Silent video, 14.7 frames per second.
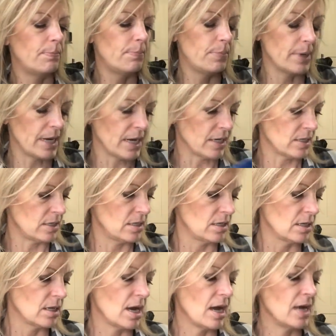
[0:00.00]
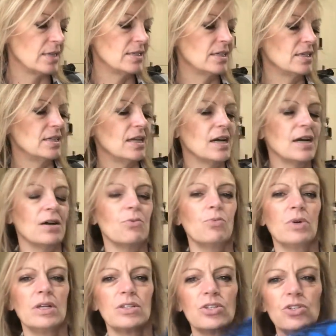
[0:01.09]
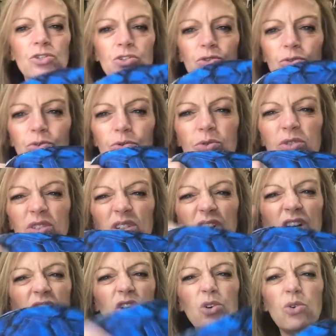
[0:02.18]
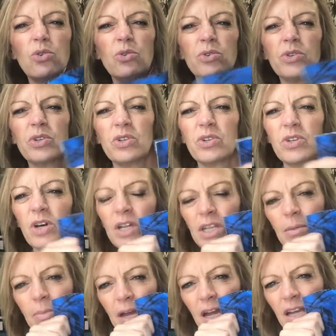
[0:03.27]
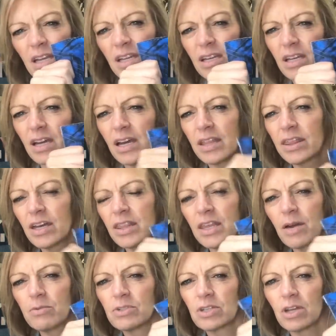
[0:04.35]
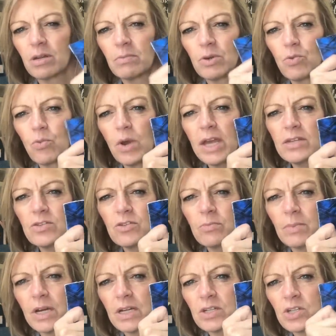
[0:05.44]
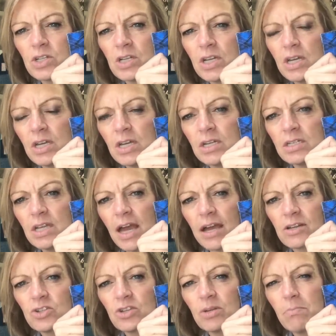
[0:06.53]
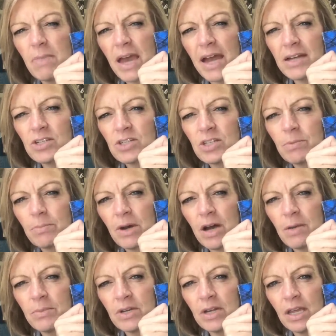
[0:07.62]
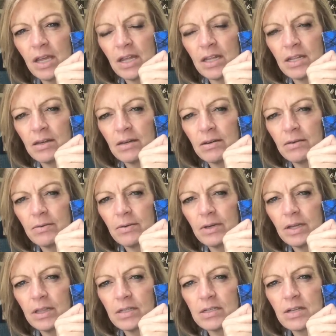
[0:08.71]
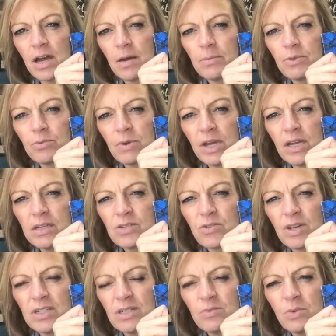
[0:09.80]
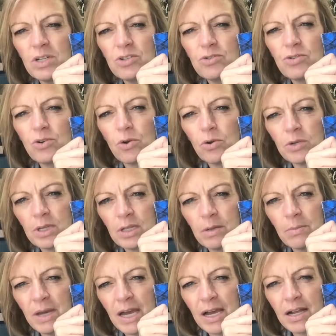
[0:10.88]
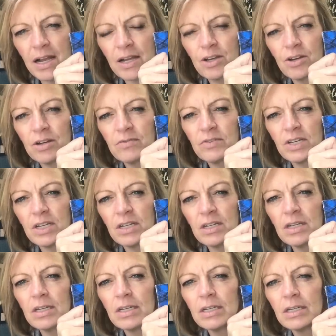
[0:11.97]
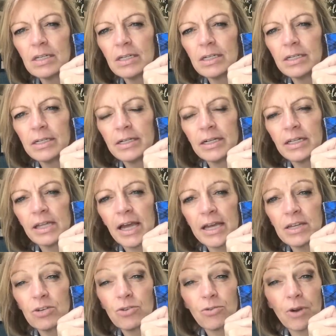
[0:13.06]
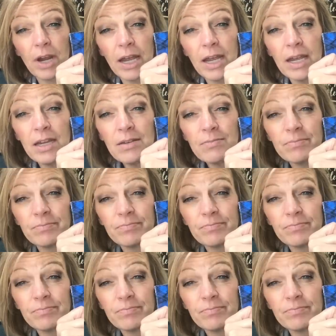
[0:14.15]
but I did not want to do a gold on the back. I thought that was gonna be way too much to actually match the bobbin and the, and the top thread, so I didn't wanna do gold on the back. I could have done a light gray